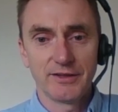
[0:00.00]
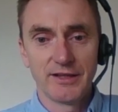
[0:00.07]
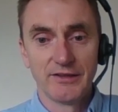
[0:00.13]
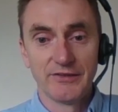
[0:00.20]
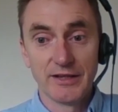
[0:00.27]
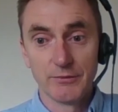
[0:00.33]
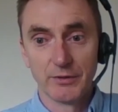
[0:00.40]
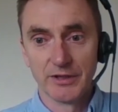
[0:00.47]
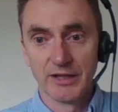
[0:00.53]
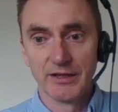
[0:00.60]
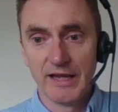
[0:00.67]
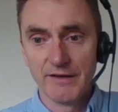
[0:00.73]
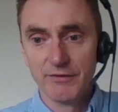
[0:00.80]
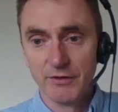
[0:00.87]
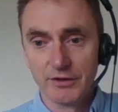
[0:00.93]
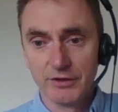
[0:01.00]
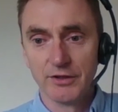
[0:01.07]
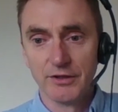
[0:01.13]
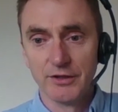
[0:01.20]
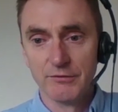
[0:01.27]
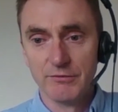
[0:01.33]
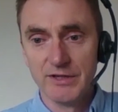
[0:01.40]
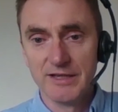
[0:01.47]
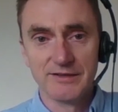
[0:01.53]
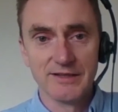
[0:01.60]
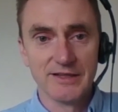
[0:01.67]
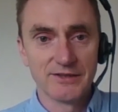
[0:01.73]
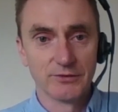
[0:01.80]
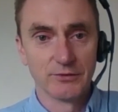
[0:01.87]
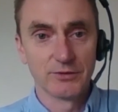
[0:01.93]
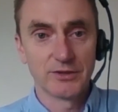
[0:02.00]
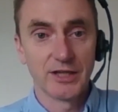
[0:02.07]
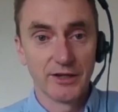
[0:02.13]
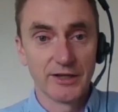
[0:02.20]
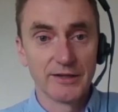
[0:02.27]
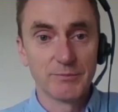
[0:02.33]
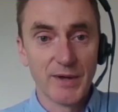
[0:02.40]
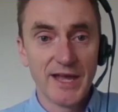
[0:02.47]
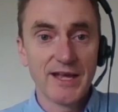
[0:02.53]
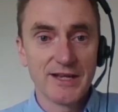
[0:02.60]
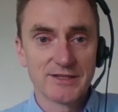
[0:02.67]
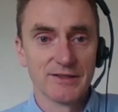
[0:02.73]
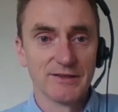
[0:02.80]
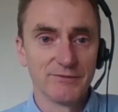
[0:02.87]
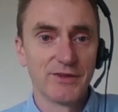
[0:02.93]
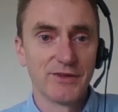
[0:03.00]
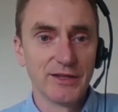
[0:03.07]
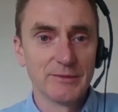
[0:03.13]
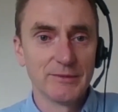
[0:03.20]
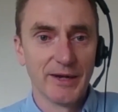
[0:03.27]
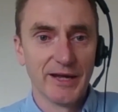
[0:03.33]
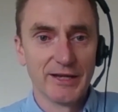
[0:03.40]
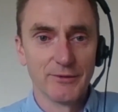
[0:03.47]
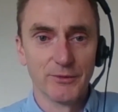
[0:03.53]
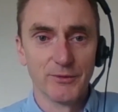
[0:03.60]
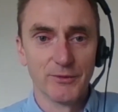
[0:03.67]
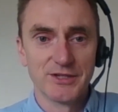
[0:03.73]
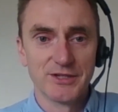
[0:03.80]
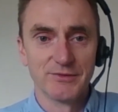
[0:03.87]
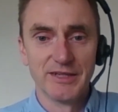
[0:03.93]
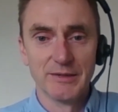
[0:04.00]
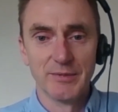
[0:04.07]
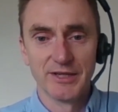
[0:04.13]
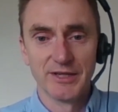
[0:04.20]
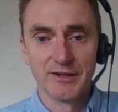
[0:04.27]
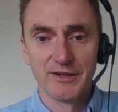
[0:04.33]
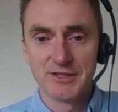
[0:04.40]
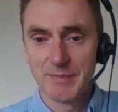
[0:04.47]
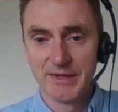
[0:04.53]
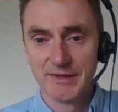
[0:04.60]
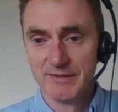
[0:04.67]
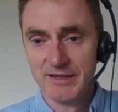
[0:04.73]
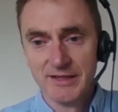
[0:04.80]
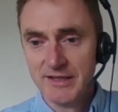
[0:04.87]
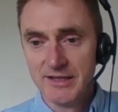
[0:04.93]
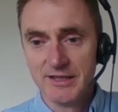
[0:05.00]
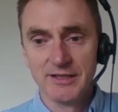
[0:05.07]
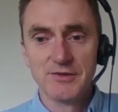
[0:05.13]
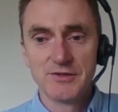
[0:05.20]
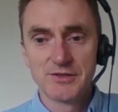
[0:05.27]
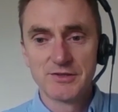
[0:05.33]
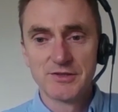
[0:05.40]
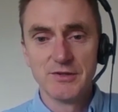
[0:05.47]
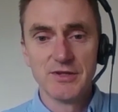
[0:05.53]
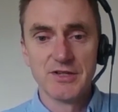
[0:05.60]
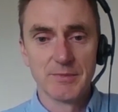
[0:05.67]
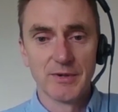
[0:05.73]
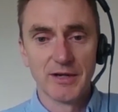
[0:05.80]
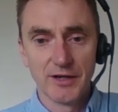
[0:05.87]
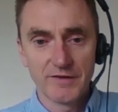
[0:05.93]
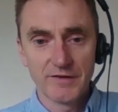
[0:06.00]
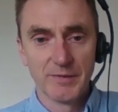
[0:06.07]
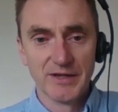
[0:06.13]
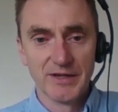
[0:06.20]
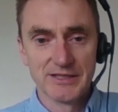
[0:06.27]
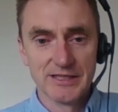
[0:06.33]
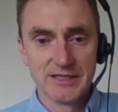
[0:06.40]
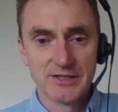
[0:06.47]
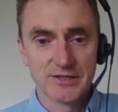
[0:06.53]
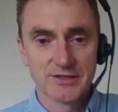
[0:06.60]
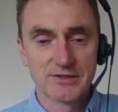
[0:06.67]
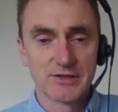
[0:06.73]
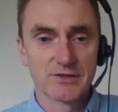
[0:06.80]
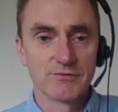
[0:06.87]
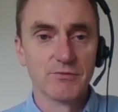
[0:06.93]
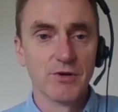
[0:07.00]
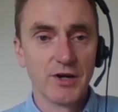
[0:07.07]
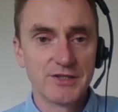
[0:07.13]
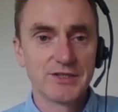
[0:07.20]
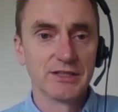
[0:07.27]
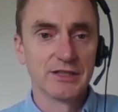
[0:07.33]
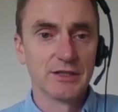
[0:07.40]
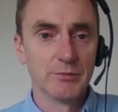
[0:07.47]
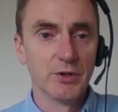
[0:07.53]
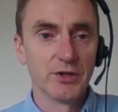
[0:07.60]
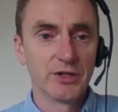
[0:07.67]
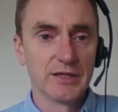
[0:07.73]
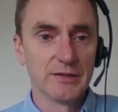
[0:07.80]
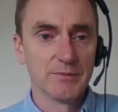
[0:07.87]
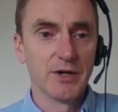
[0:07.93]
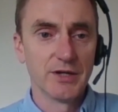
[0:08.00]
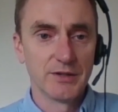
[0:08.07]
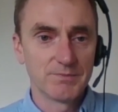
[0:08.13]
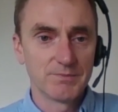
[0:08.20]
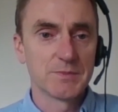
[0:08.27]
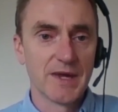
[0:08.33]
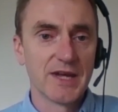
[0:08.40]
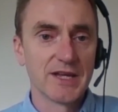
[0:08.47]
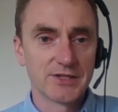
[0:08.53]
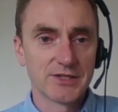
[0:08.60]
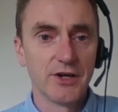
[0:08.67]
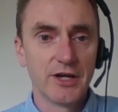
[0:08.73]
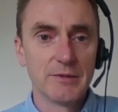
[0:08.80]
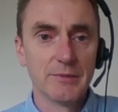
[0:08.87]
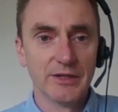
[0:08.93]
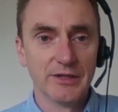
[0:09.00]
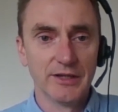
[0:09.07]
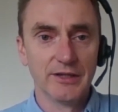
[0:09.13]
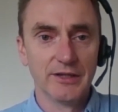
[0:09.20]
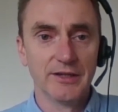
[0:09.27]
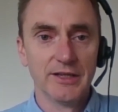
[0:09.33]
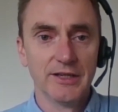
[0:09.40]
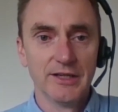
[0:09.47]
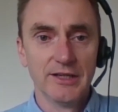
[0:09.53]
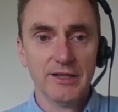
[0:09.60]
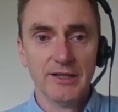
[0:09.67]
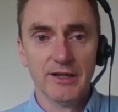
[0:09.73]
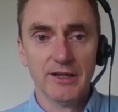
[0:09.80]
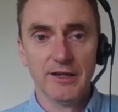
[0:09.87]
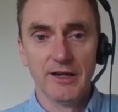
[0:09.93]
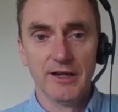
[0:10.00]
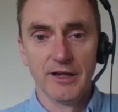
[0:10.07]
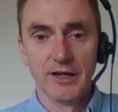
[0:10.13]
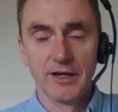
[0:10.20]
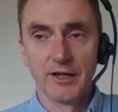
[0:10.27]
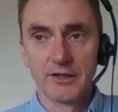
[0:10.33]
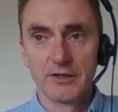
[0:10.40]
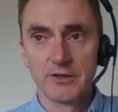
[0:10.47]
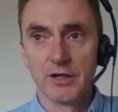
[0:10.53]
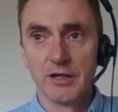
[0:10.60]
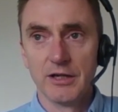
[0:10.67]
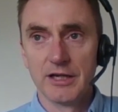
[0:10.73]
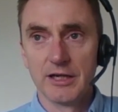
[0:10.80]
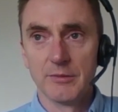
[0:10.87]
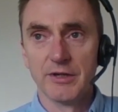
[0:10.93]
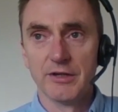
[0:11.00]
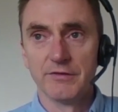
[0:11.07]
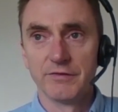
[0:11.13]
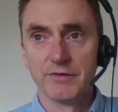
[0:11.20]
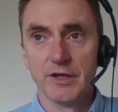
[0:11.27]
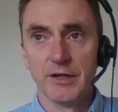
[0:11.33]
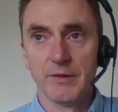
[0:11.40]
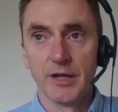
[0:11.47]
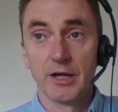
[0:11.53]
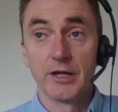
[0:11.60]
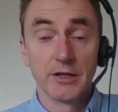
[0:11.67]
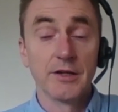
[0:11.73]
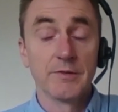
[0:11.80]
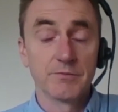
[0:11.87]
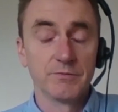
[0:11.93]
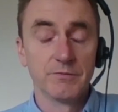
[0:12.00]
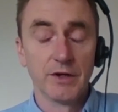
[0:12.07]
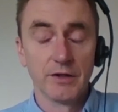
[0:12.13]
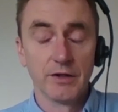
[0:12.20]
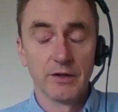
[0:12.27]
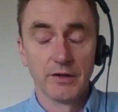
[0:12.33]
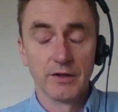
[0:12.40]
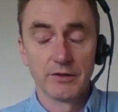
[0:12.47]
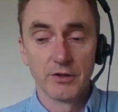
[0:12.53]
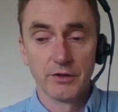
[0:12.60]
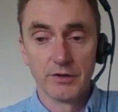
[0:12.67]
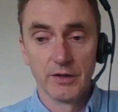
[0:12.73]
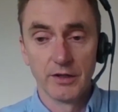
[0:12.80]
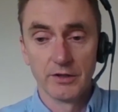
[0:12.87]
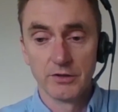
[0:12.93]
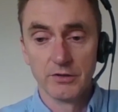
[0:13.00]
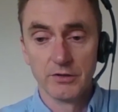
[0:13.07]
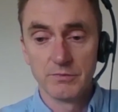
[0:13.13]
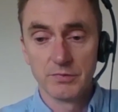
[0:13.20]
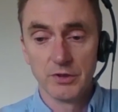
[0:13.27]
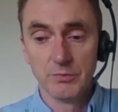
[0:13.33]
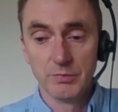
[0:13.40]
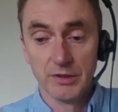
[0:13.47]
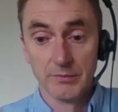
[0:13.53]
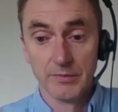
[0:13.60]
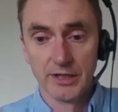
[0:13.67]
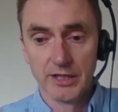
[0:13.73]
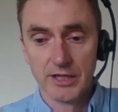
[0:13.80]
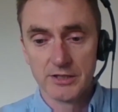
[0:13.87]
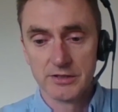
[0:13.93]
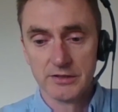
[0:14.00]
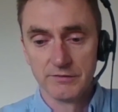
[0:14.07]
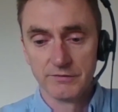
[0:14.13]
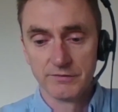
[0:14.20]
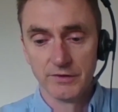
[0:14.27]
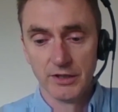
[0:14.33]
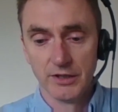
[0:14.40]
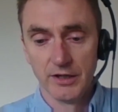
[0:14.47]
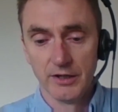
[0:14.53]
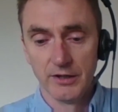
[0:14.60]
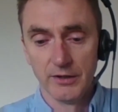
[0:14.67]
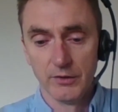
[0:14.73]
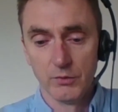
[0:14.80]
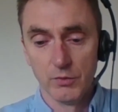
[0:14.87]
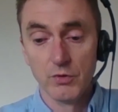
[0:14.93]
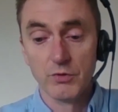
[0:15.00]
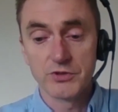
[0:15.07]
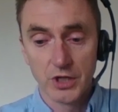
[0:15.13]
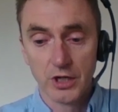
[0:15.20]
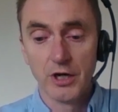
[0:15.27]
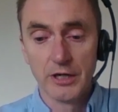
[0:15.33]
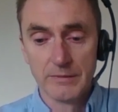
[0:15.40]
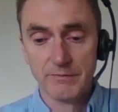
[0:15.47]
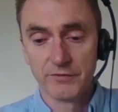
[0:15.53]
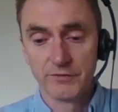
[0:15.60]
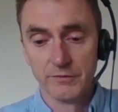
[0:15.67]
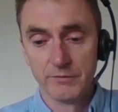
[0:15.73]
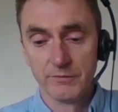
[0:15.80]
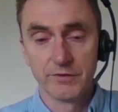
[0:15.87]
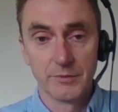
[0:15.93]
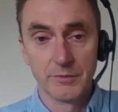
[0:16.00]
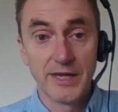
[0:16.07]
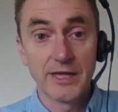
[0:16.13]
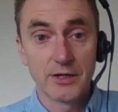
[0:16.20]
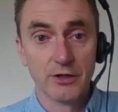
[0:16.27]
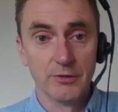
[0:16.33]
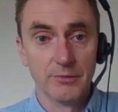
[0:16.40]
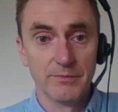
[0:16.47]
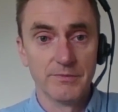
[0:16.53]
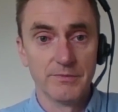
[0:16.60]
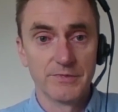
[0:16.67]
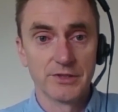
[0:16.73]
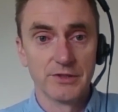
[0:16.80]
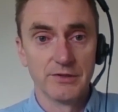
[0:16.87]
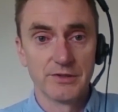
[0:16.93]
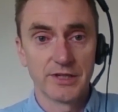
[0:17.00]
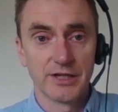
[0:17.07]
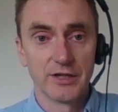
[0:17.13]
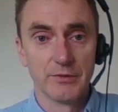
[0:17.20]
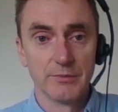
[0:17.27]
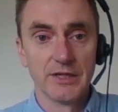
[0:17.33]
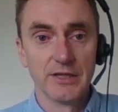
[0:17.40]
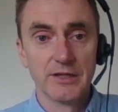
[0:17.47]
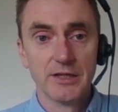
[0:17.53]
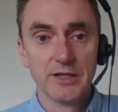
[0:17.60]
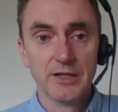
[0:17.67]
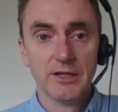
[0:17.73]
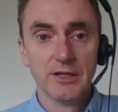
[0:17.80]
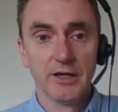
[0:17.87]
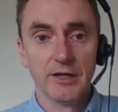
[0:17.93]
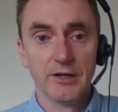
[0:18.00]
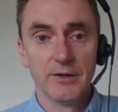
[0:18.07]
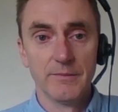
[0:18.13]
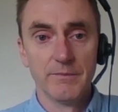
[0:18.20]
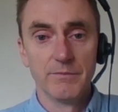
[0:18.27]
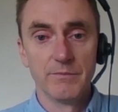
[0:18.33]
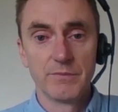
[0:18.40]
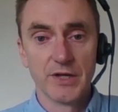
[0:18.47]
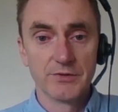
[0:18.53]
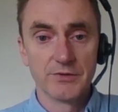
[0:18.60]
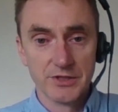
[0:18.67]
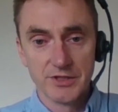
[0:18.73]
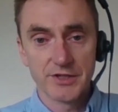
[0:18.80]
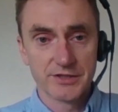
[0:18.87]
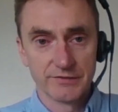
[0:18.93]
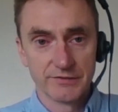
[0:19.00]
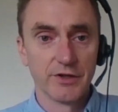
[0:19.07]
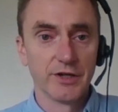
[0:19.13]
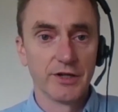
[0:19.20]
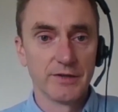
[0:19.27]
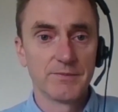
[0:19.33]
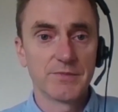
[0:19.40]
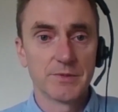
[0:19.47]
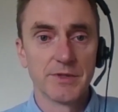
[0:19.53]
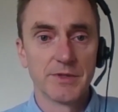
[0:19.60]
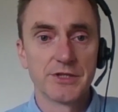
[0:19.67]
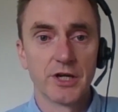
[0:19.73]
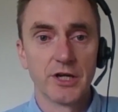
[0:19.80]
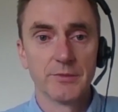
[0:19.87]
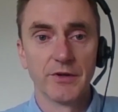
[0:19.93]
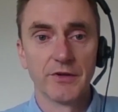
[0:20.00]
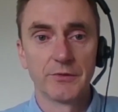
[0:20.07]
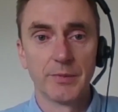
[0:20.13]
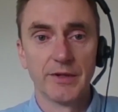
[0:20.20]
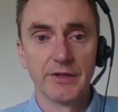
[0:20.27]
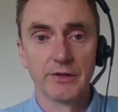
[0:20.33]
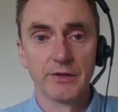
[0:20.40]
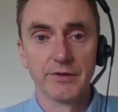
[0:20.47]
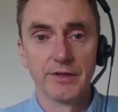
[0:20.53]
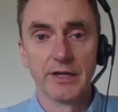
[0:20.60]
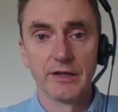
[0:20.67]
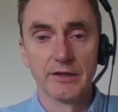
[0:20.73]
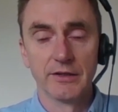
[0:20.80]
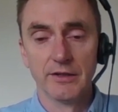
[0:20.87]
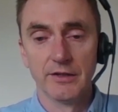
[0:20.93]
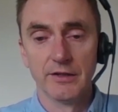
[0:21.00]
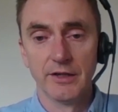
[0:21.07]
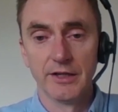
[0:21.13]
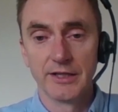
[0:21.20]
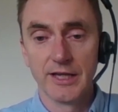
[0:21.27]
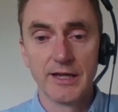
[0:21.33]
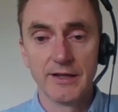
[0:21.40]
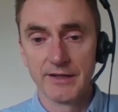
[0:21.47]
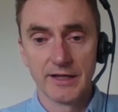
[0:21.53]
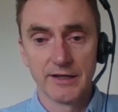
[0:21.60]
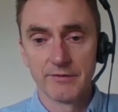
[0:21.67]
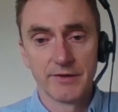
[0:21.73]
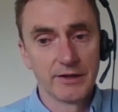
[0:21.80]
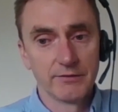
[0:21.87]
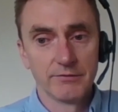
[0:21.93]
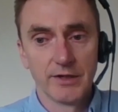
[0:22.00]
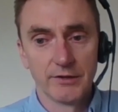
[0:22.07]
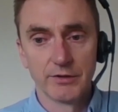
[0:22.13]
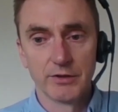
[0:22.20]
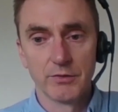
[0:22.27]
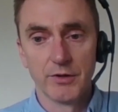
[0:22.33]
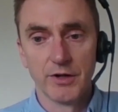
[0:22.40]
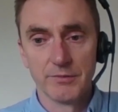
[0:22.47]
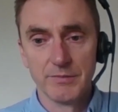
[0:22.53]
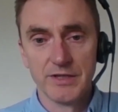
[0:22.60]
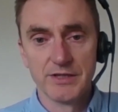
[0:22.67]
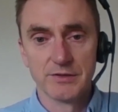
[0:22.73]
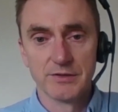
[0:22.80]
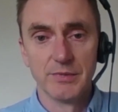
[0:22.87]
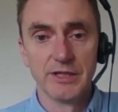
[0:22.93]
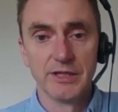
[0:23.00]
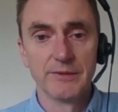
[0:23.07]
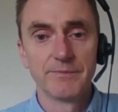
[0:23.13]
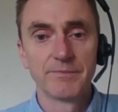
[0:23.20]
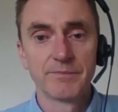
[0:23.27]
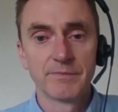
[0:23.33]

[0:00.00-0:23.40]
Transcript: is anyone ever going to read this, or can I bear to think about anyone wanting to read it? But I spent 2 years of my life basically just writing the book in my spare time, and I got a little bit of and I got a good bit of money actually for or time from ACOM to help me be able to justify some of the time I was spending on that. And again, that required me to be